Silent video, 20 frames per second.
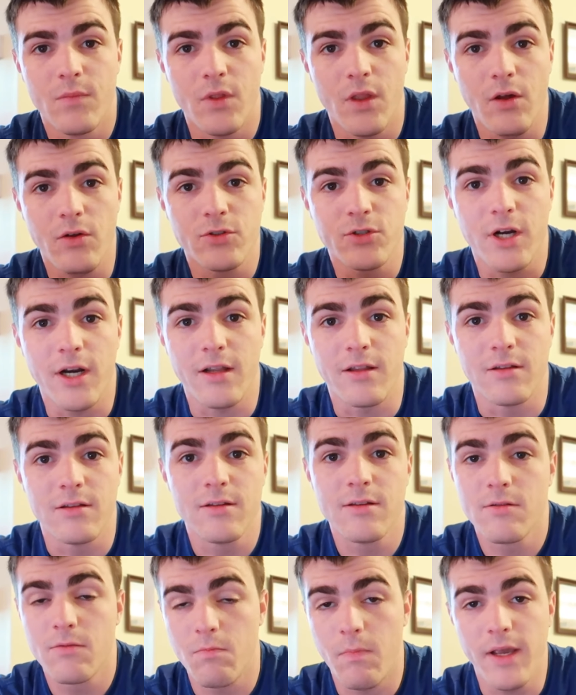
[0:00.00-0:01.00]
They'll try to,
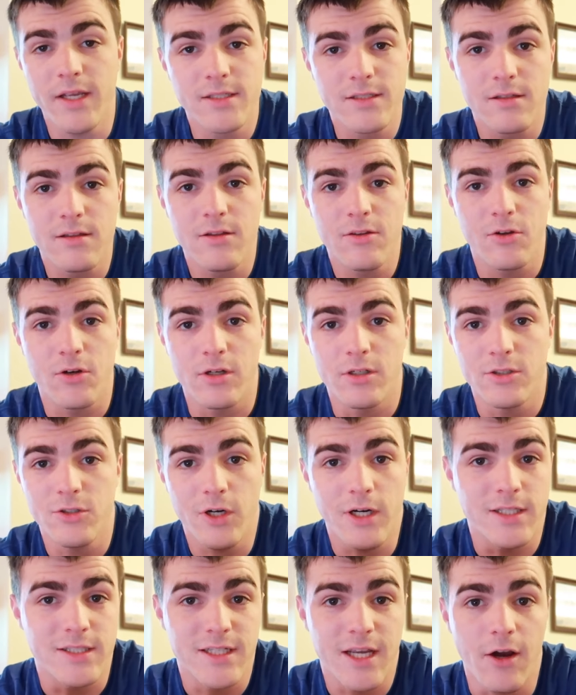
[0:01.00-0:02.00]
basically they're gonna
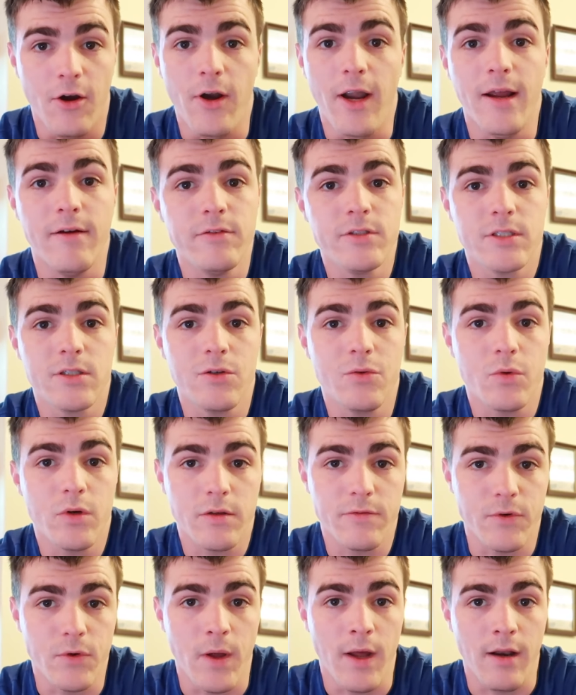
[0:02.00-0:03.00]
try to scare every single one
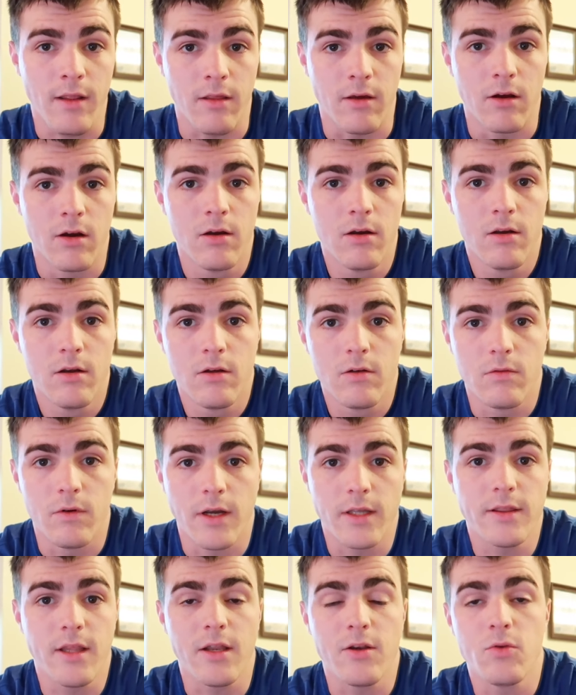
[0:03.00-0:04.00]
of you out of there,
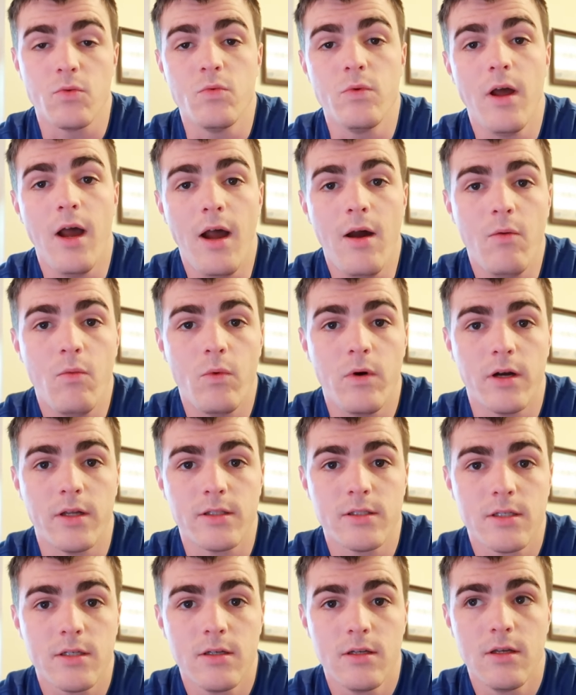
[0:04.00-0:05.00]
right? They do not
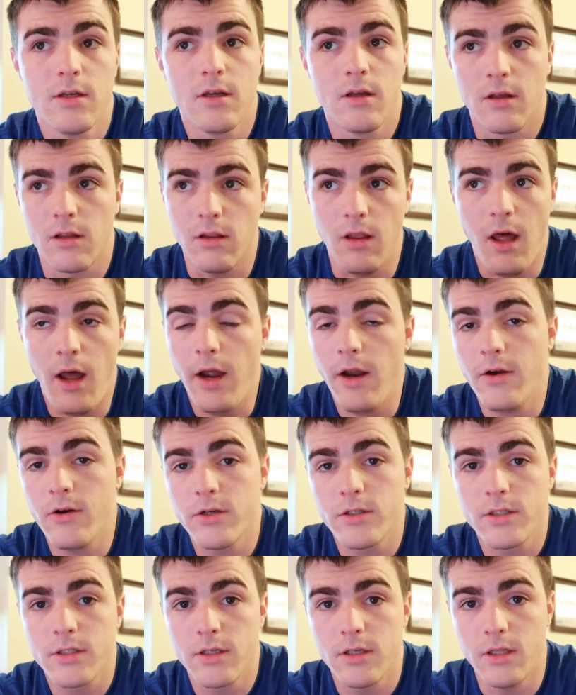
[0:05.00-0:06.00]
want
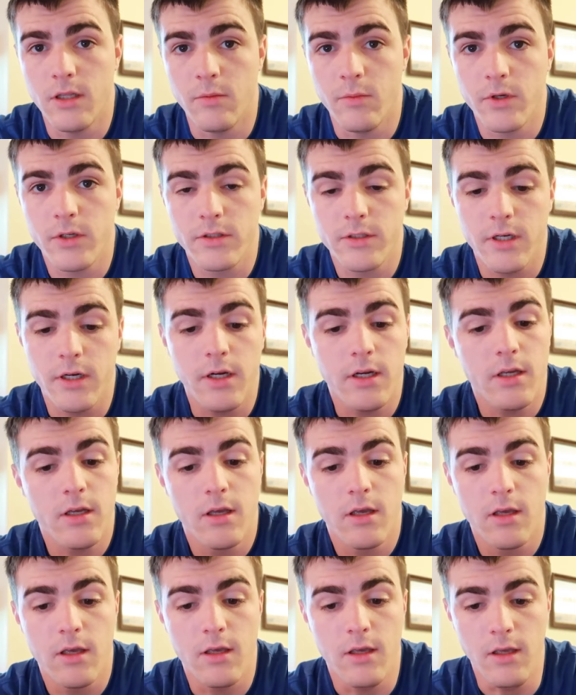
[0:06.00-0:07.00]
liars in the military
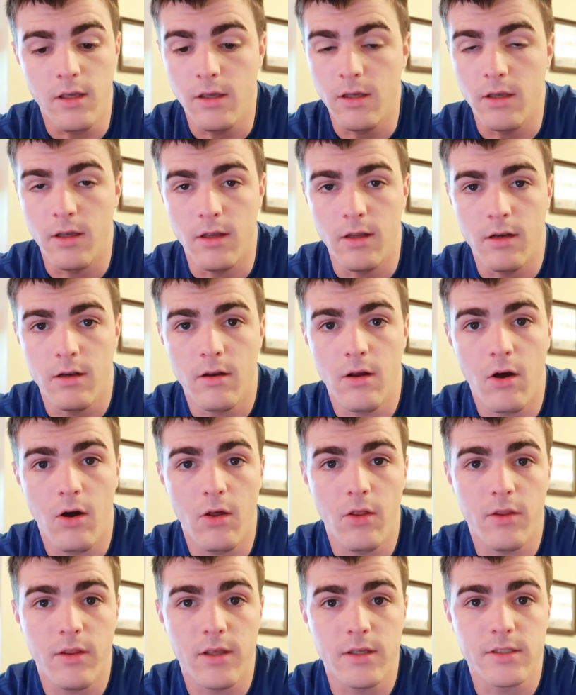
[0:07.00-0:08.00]
and
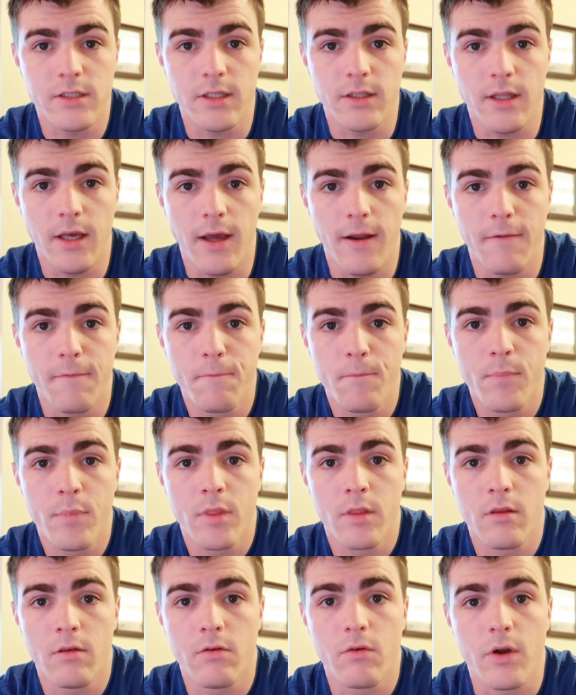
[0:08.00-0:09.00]
all the things like that,
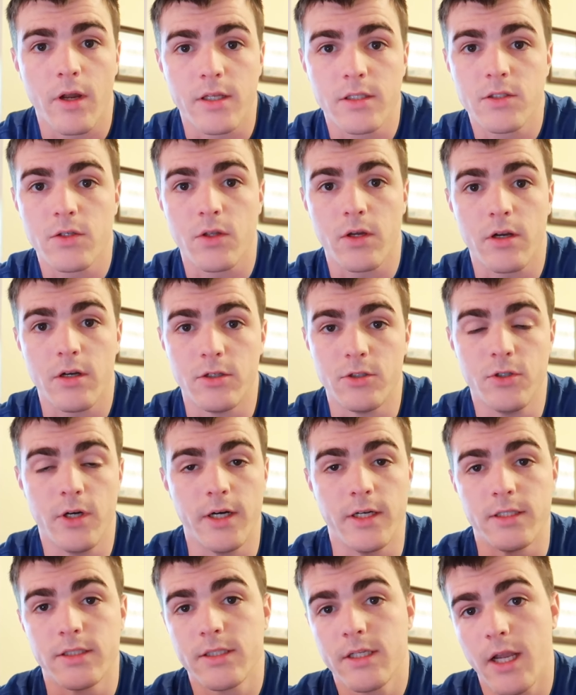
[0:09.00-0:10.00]
right? So they're gonna
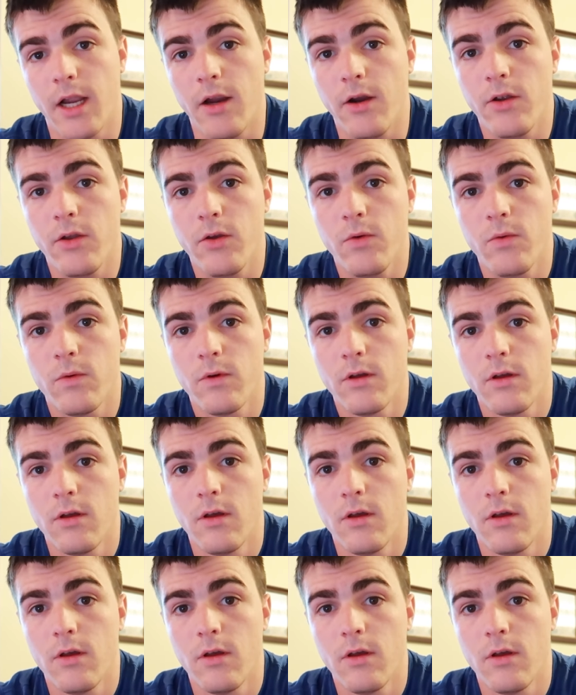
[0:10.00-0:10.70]
try to scare you.